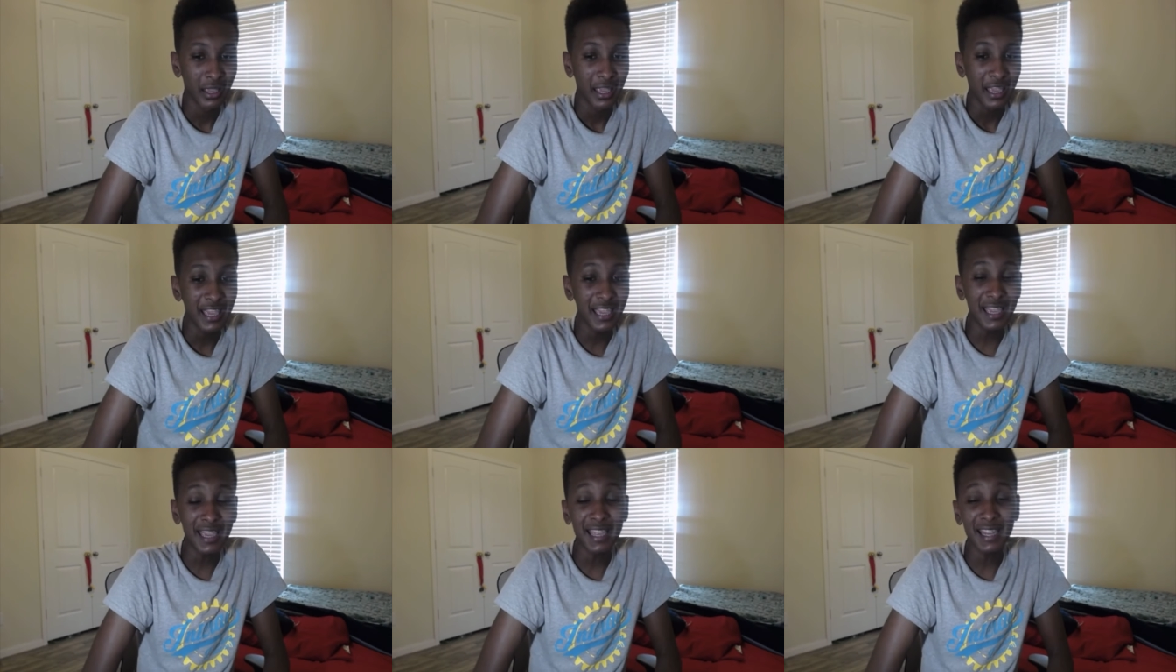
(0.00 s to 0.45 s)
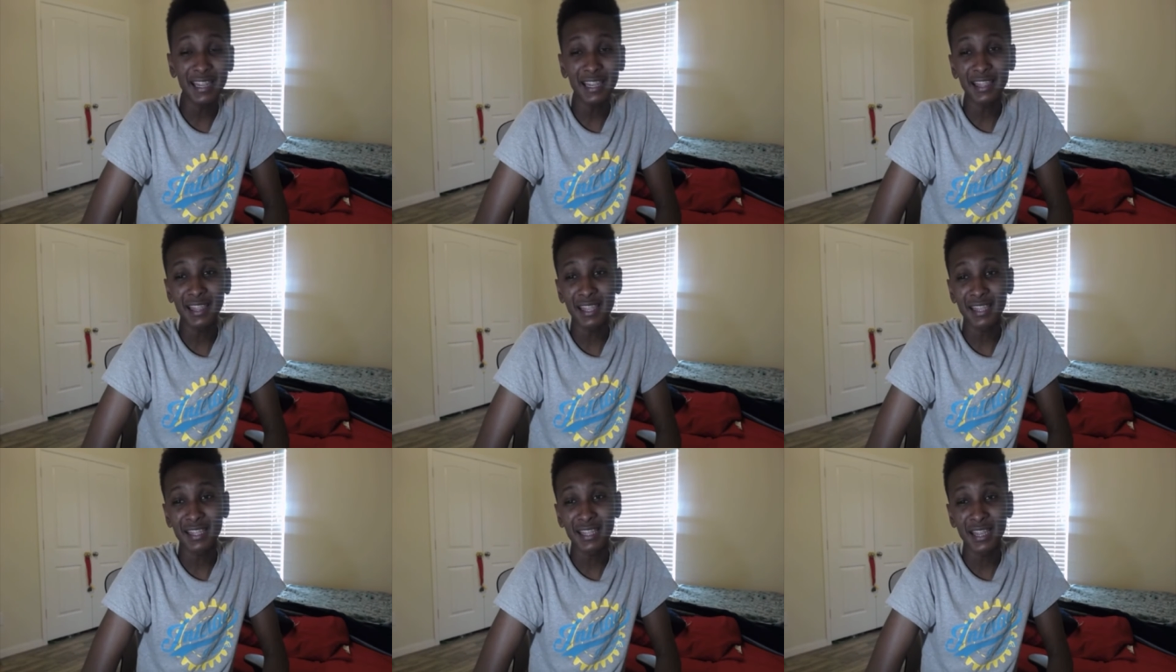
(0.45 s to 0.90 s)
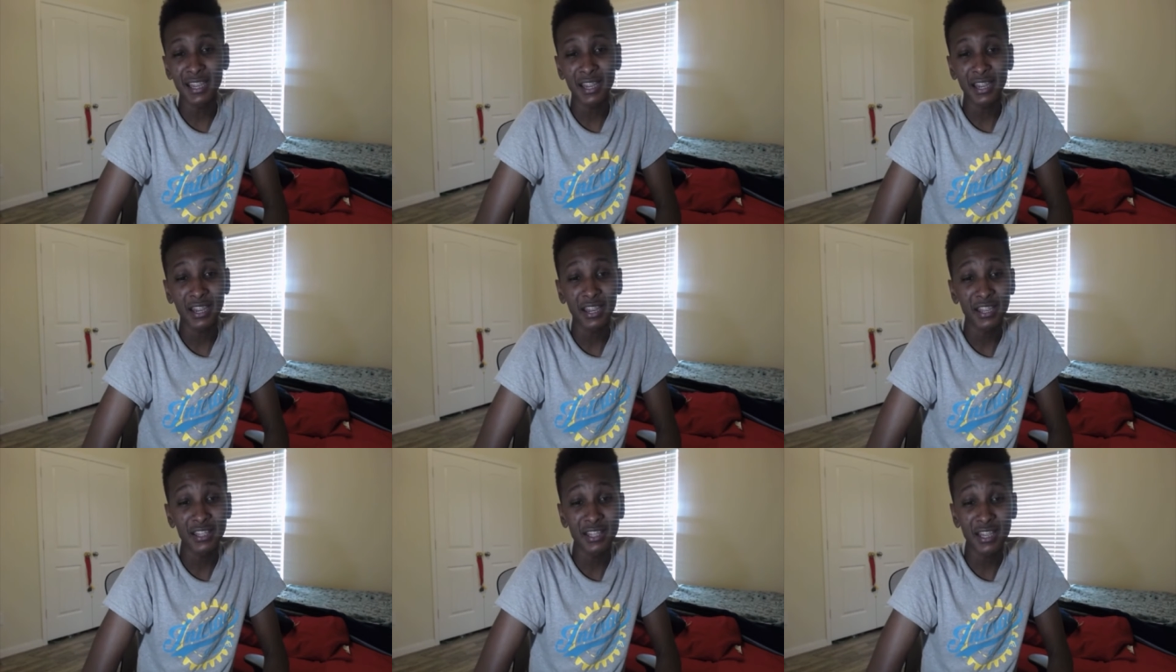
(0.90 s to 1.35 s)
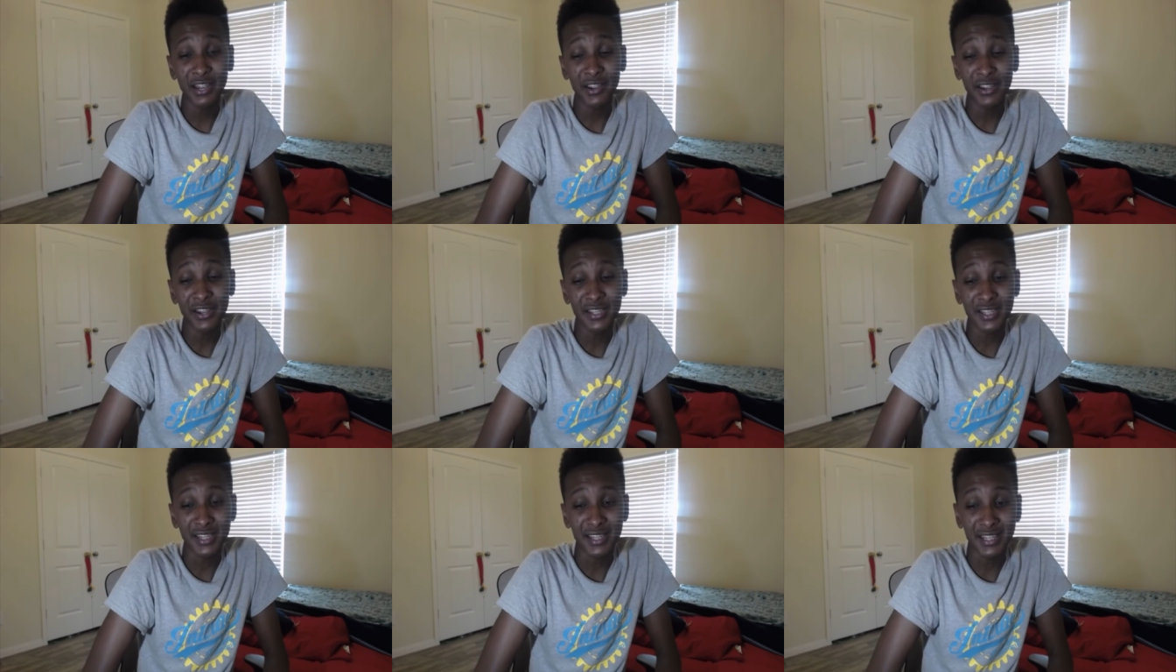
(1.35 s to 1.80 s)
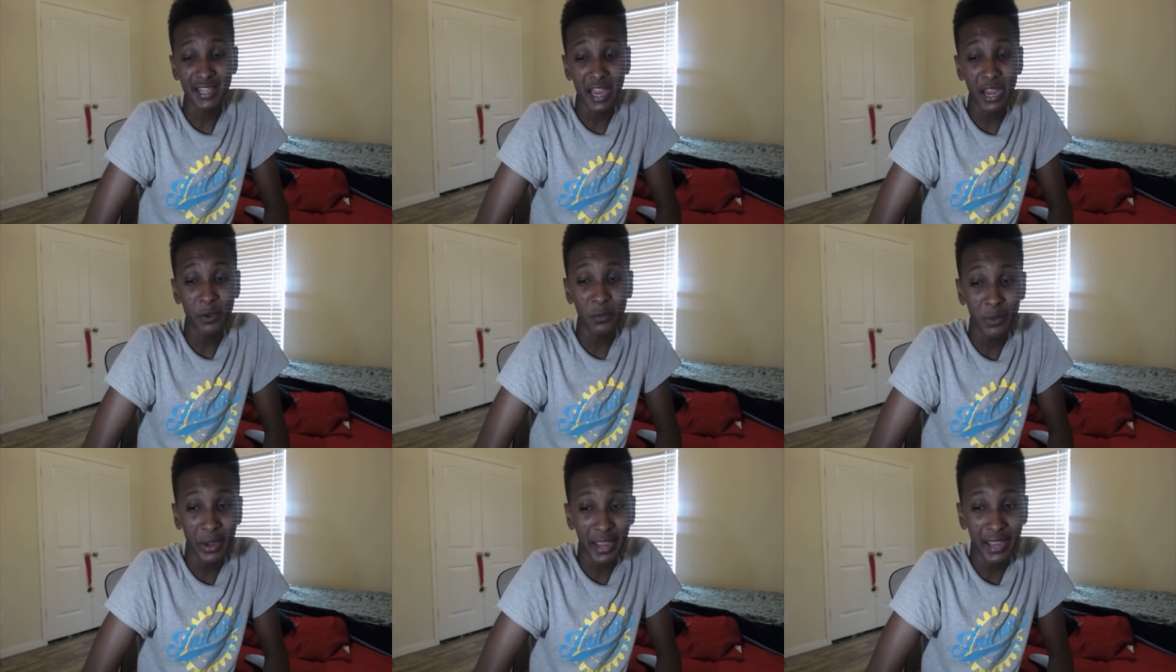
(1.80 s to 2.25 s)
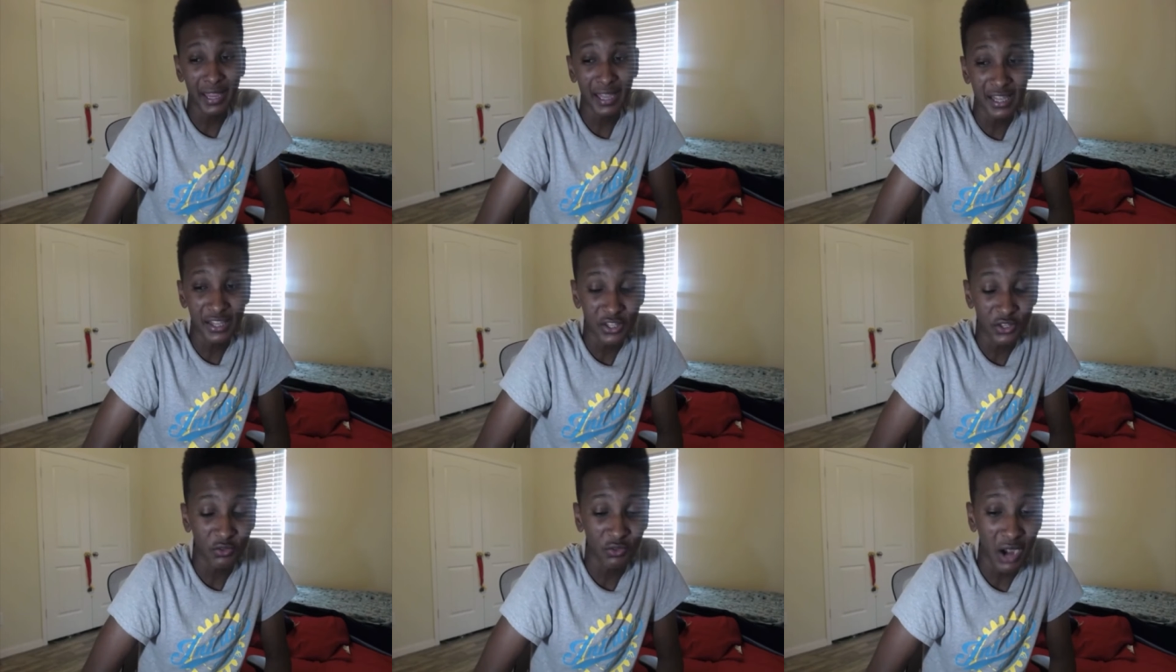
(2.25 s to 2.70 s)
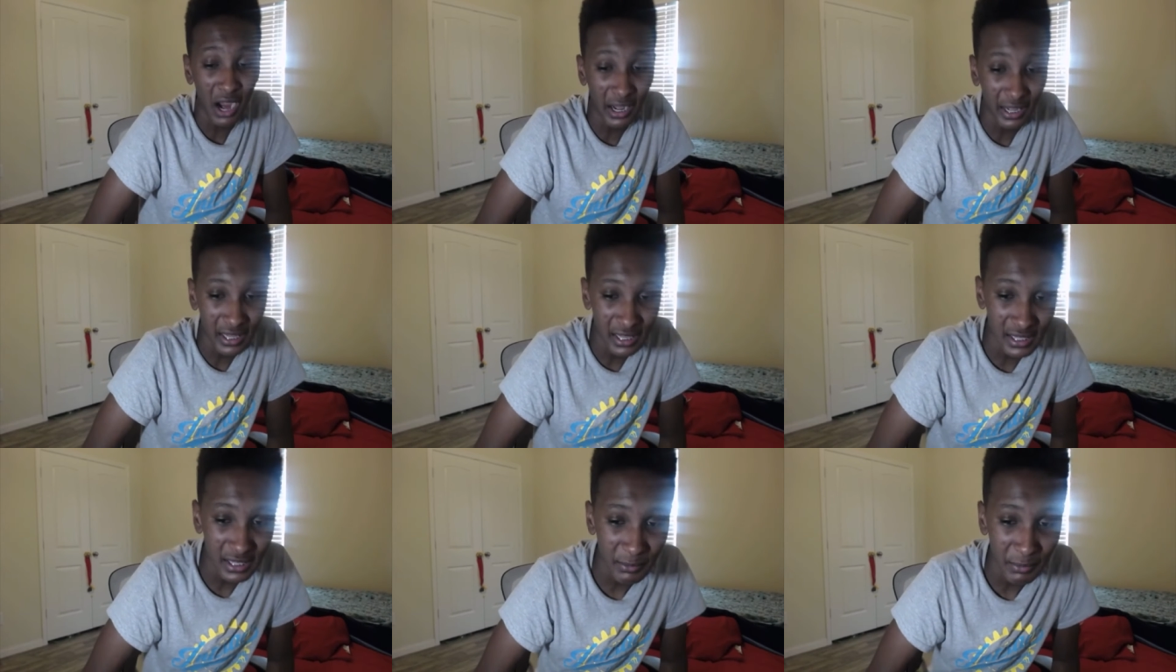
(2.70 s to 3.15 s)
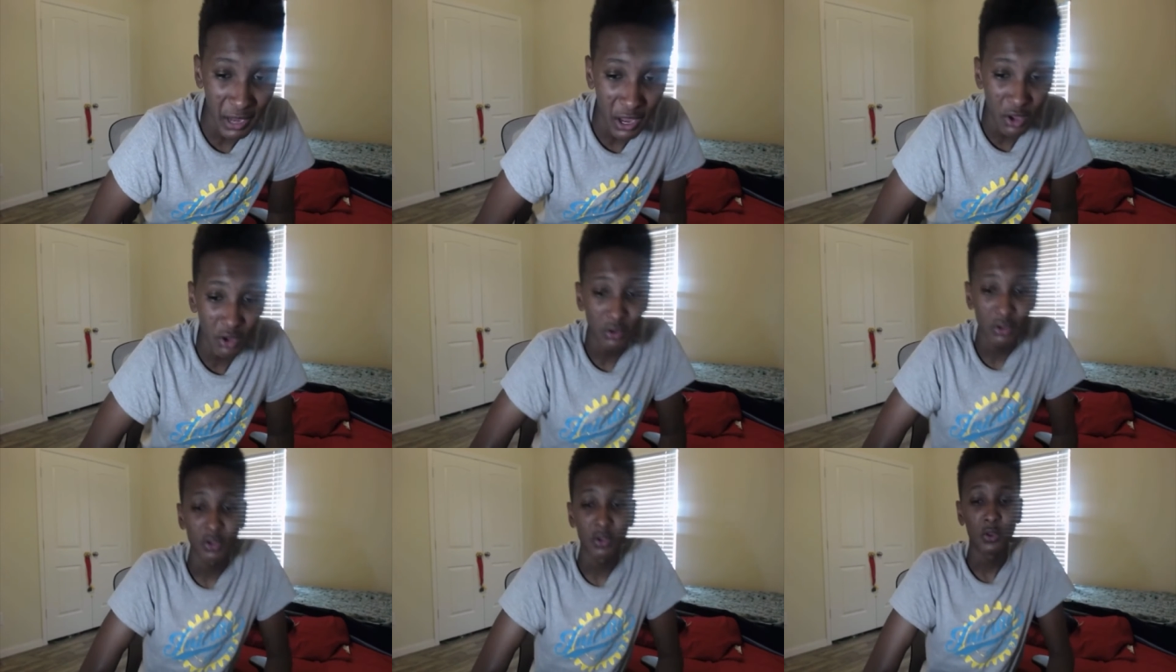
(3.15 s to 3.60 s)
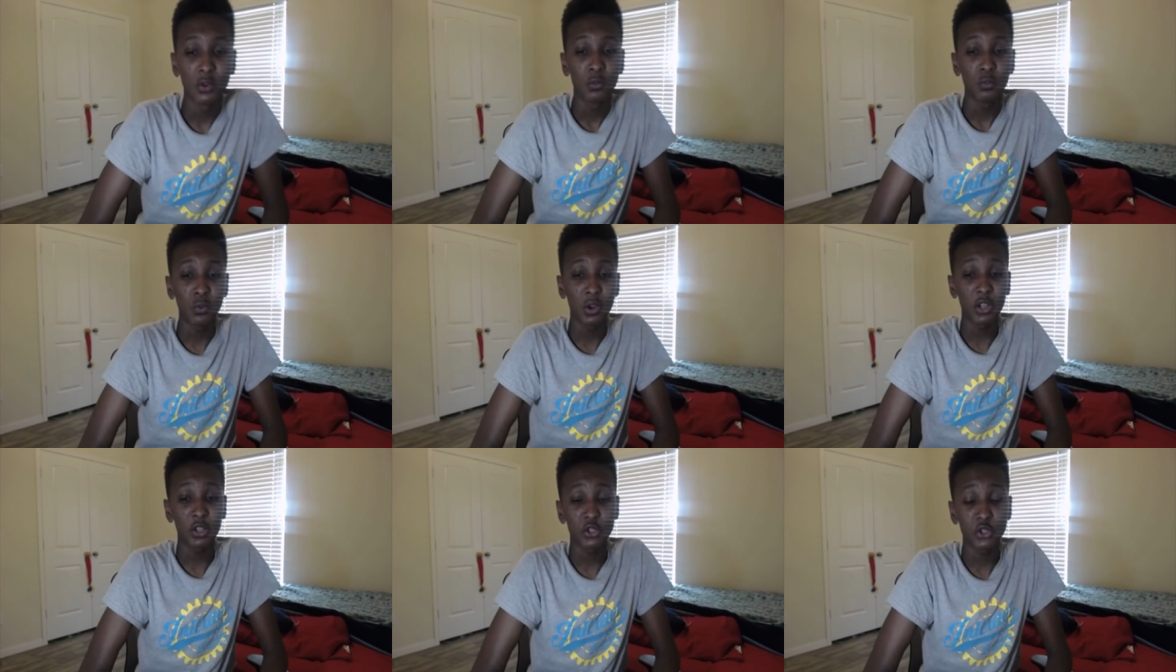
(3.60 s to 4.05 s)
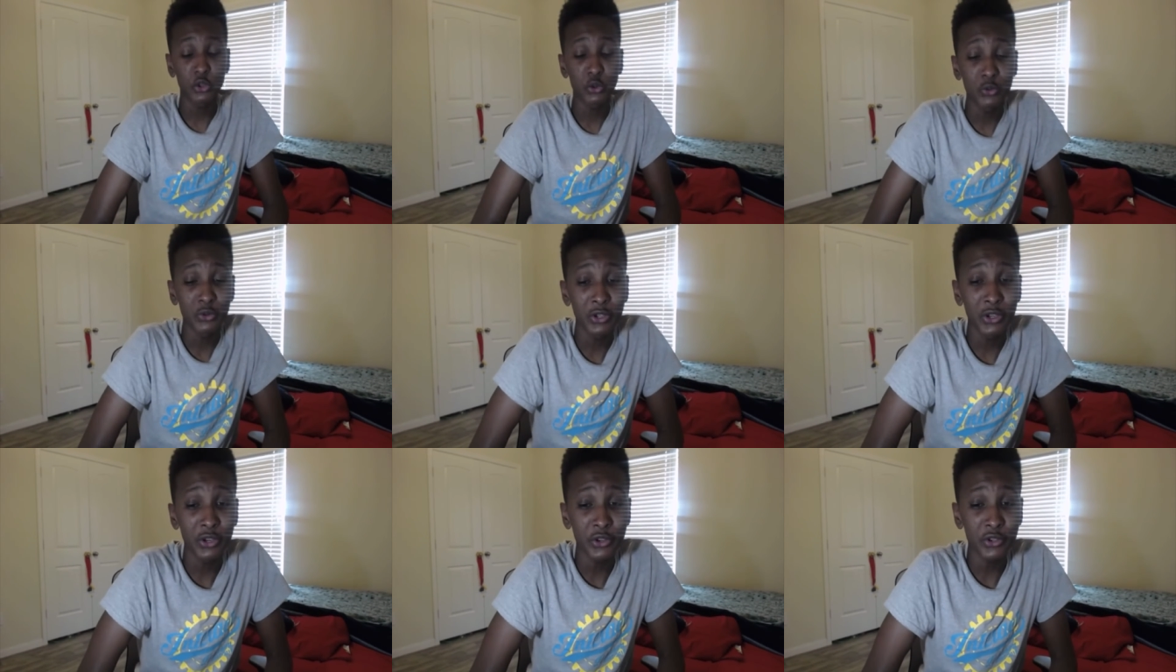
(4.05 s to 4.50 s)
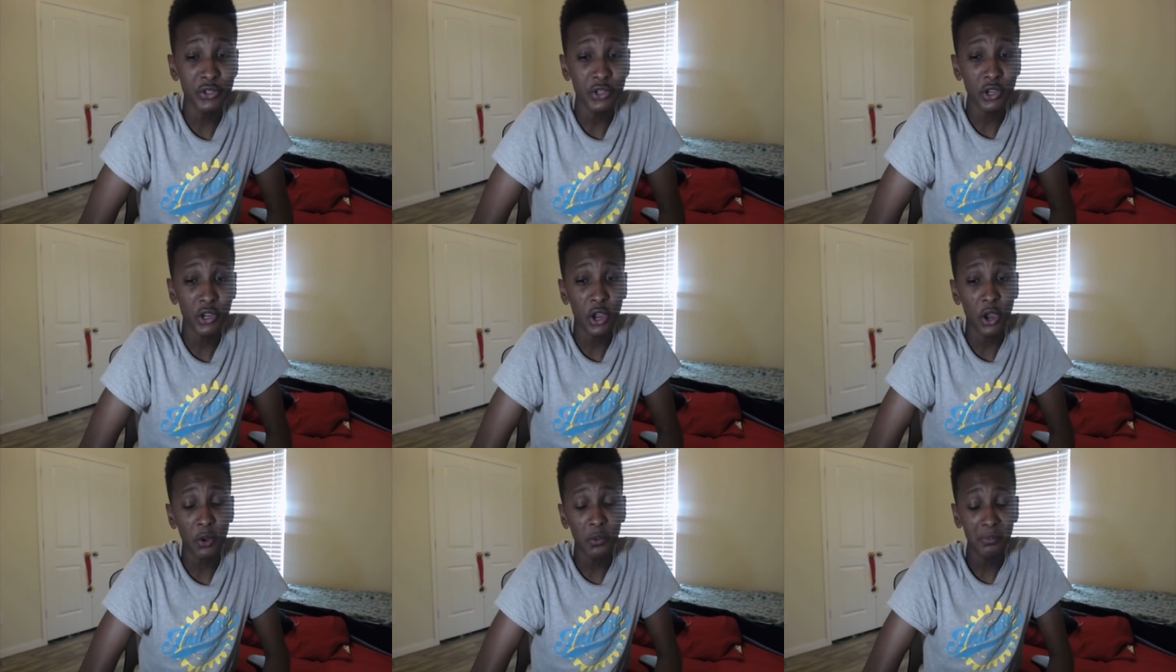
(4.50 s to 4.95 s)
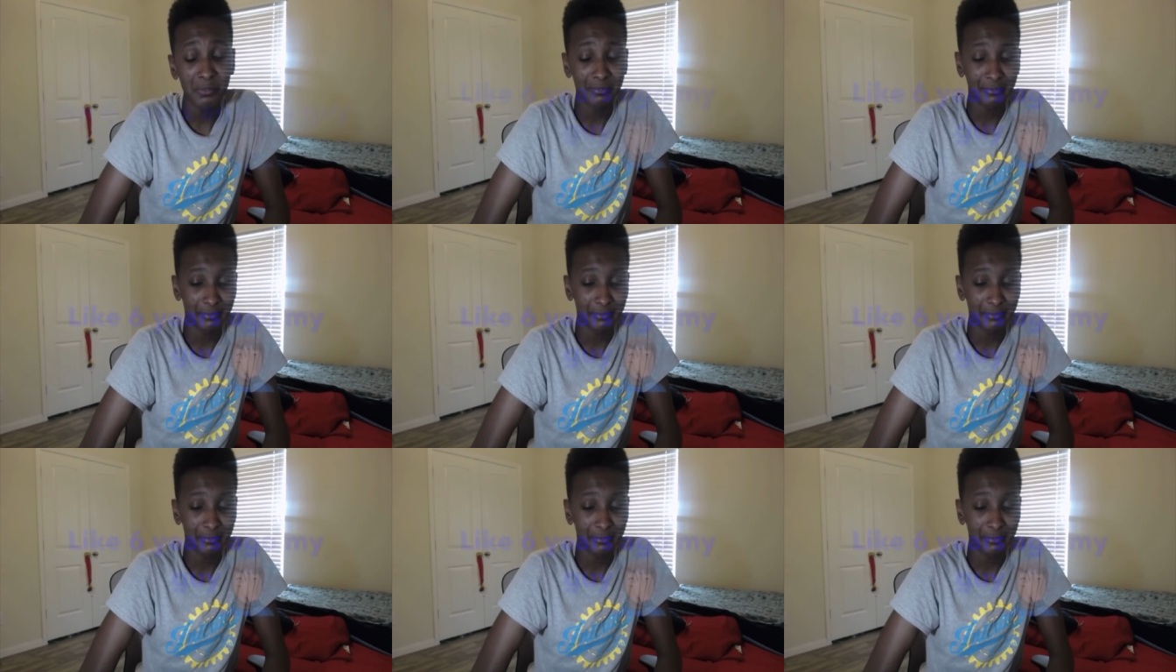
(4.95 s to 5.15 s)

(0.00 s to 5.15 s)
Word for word: He ended the se- series the same way against the Rockets about what two years ago.